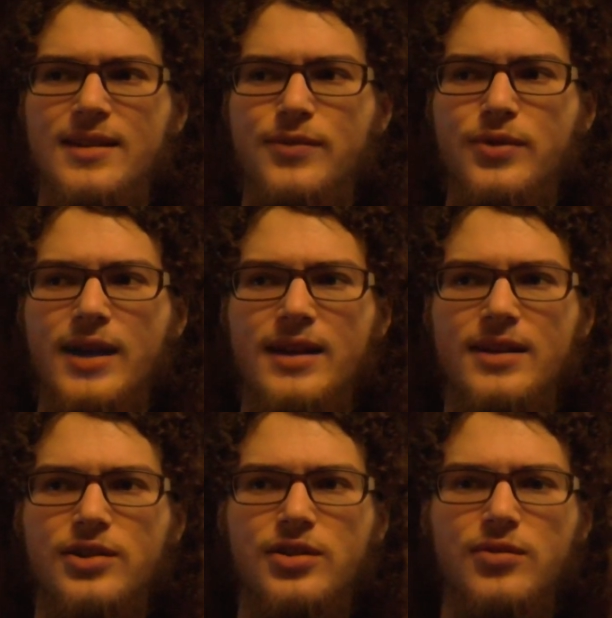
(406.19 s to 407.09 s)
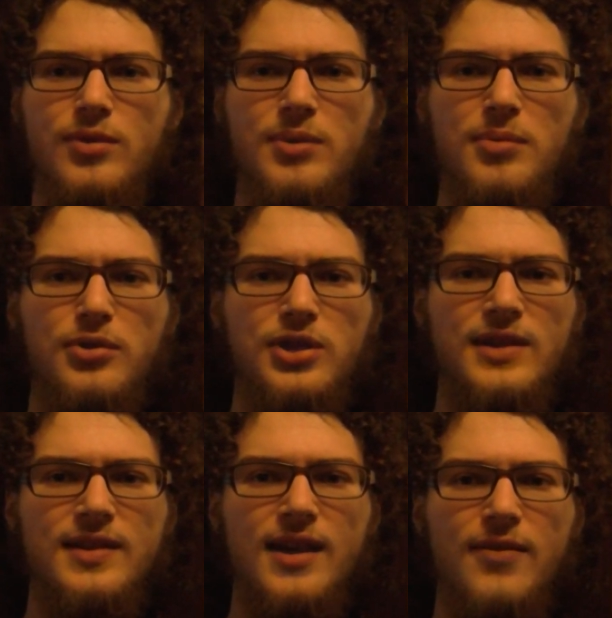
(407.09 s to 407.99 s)
if you had an issue with people
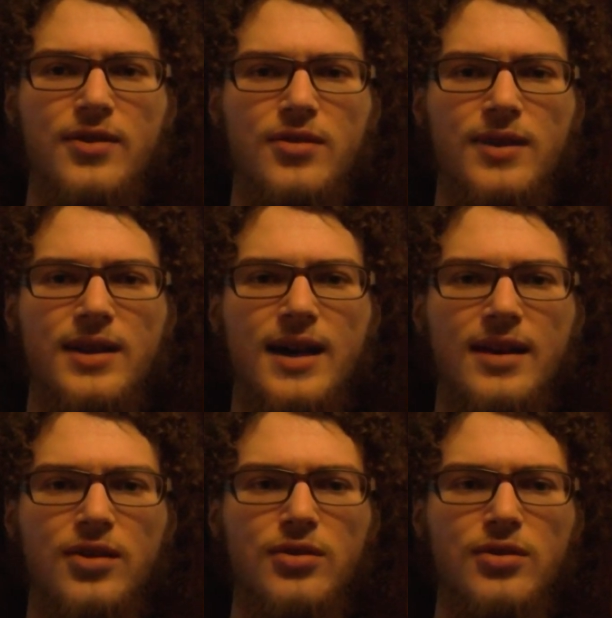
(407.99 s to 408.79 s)
chasing after your red dot,